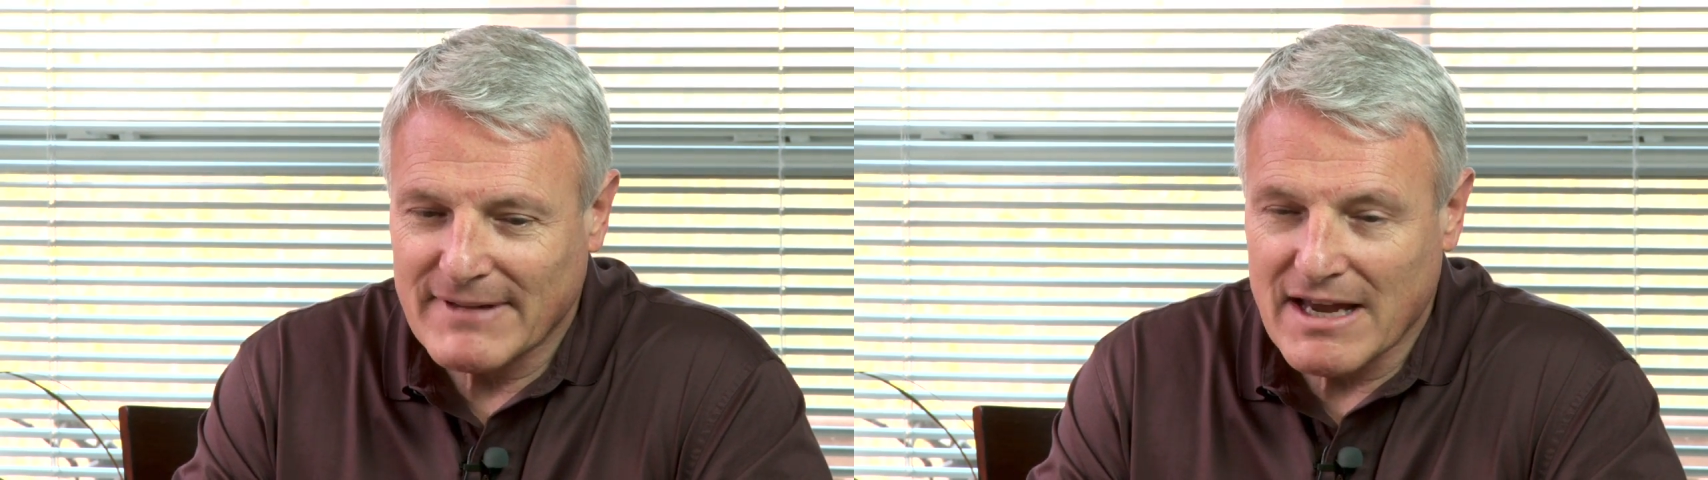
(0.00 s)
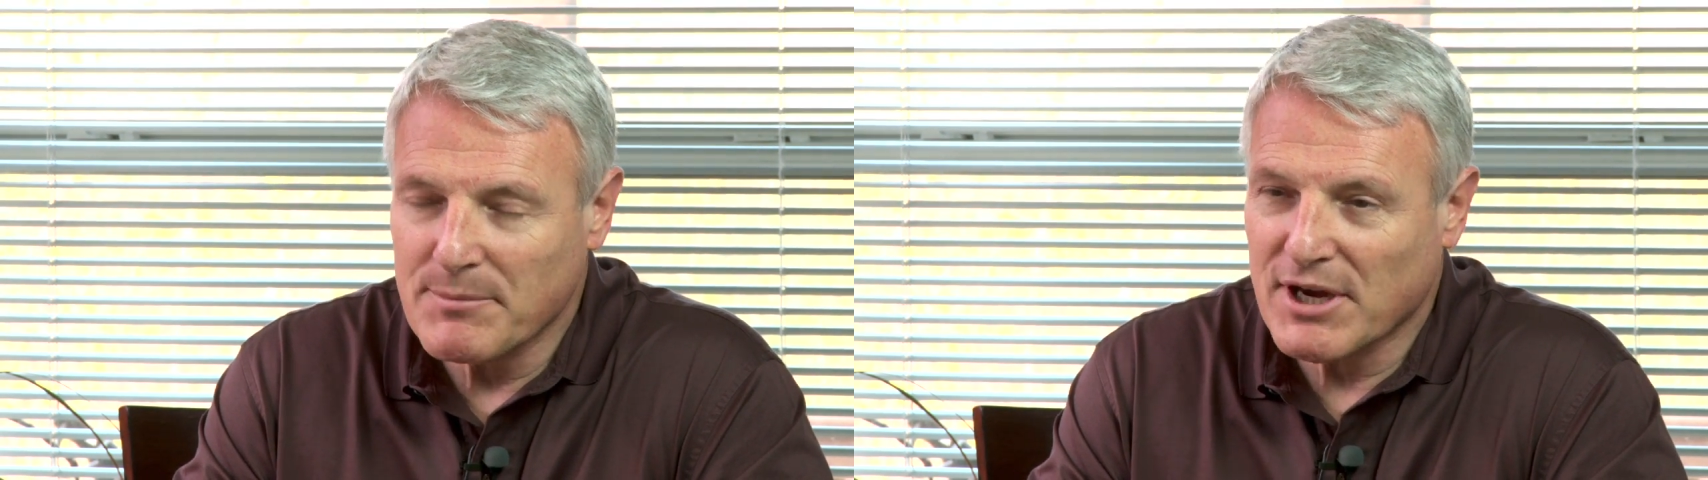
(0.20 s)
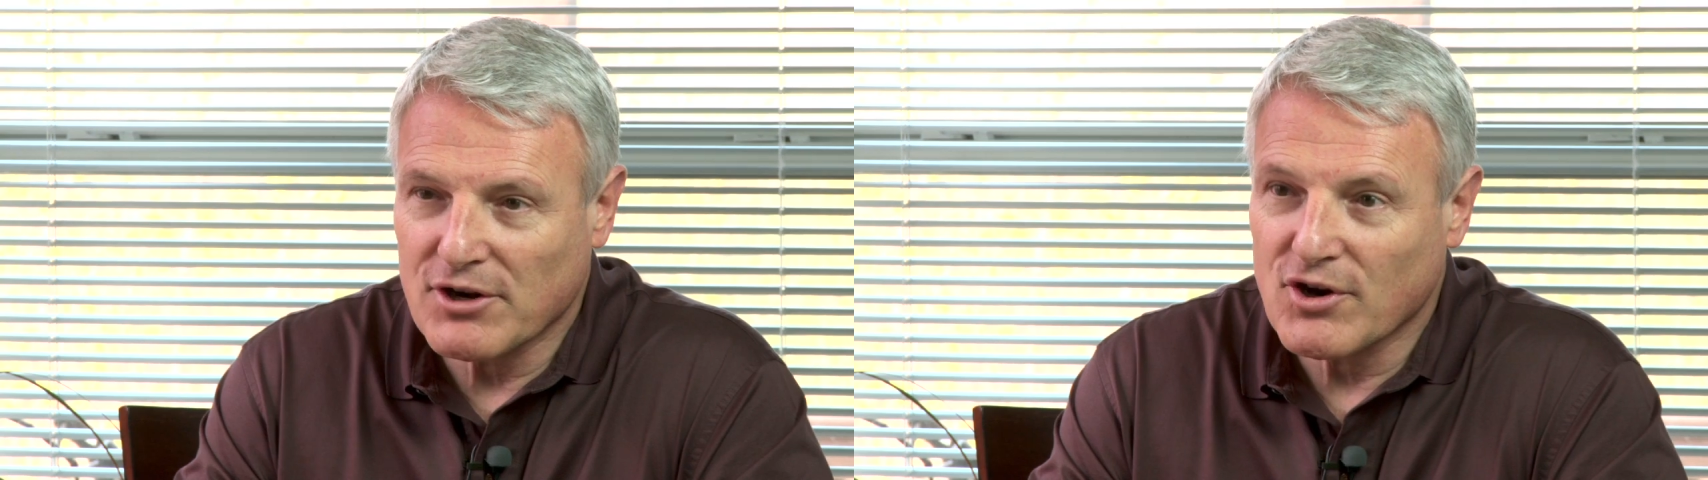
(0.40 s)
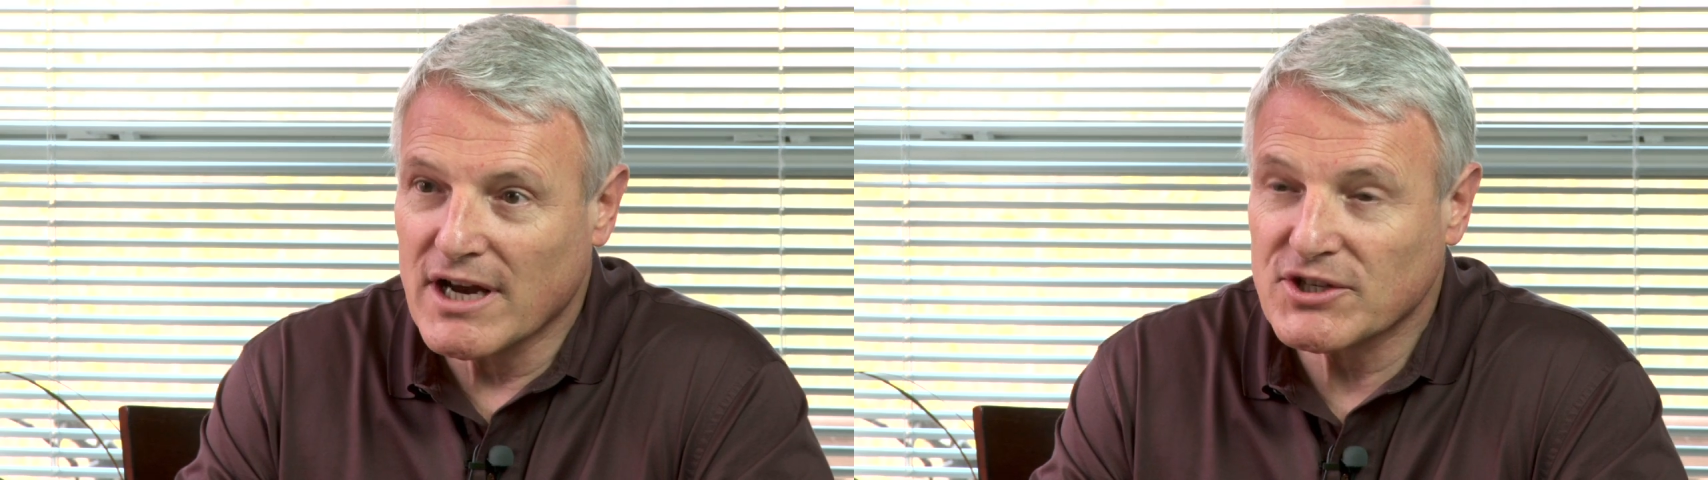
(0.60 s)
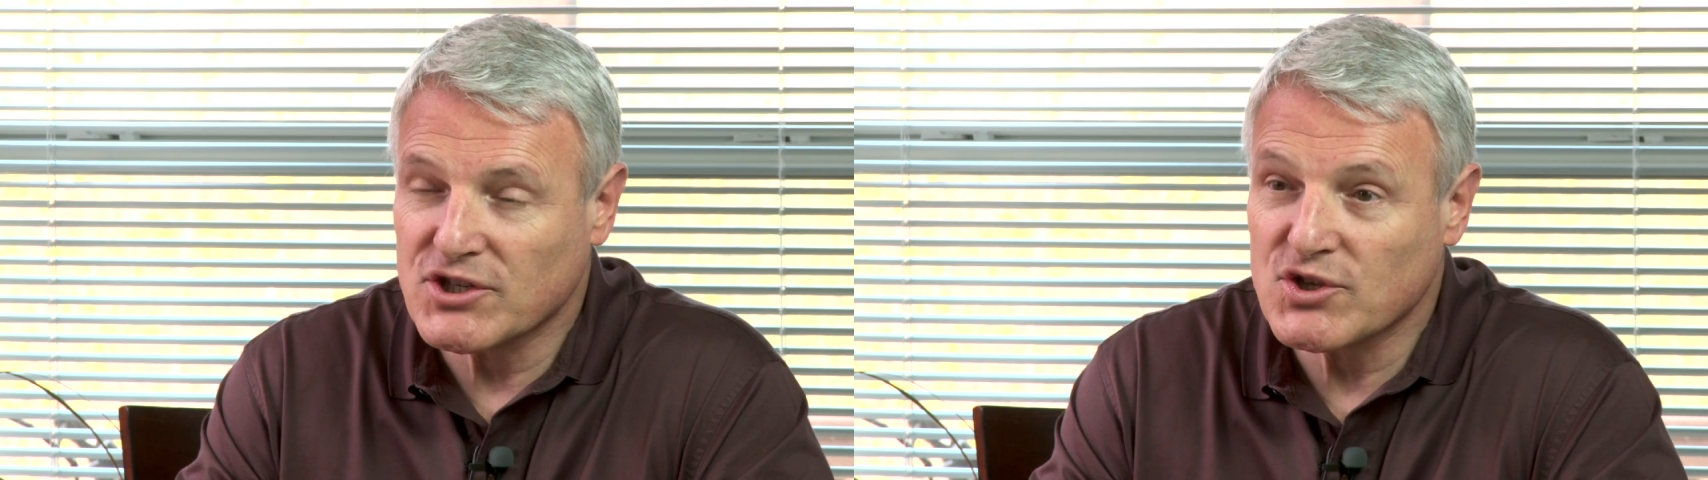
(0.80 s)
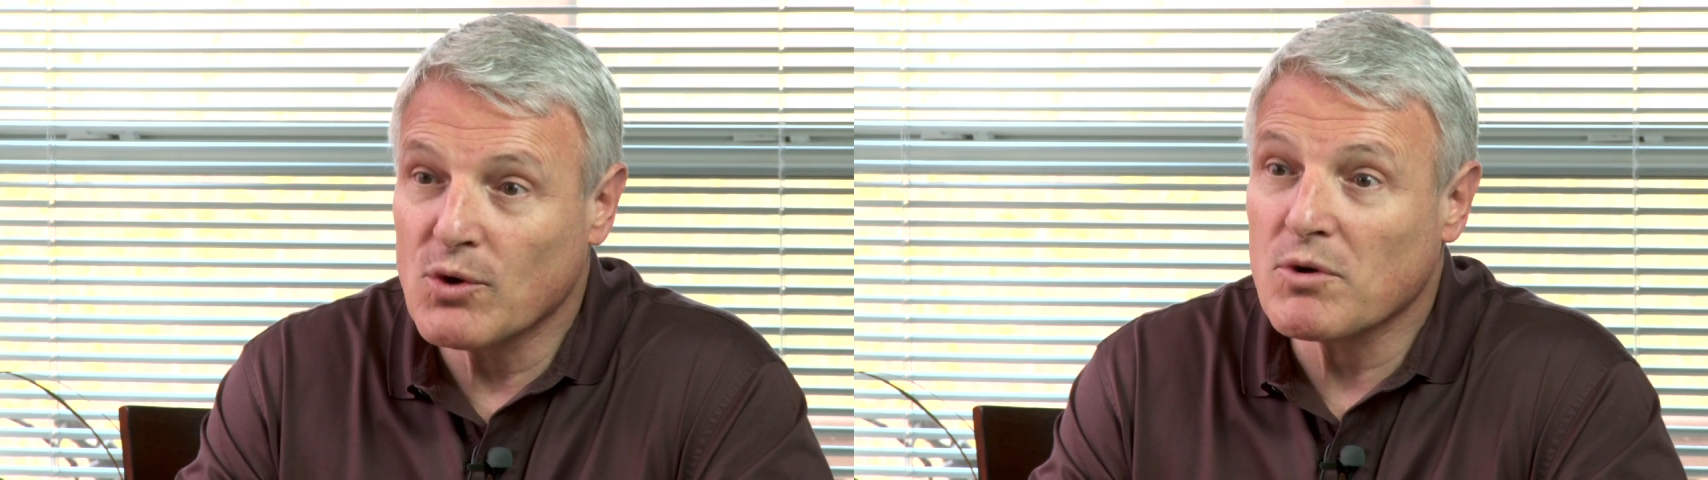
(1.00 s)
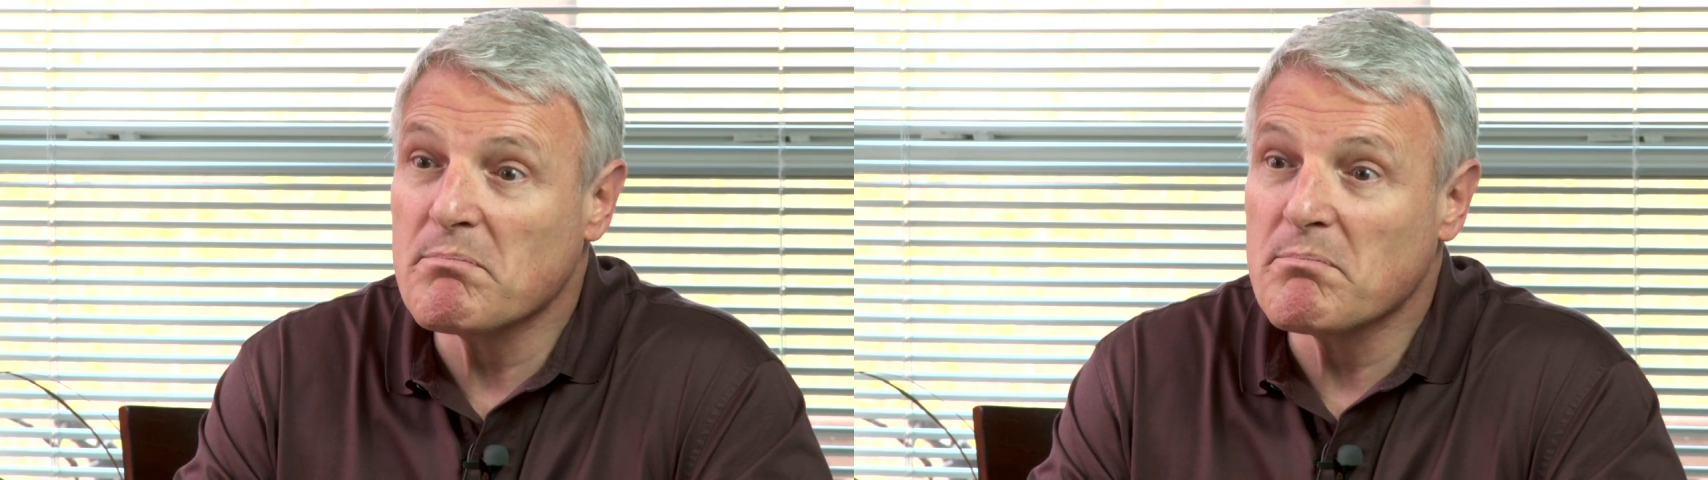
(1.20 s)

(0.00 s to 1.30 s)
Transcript: coming across as though we're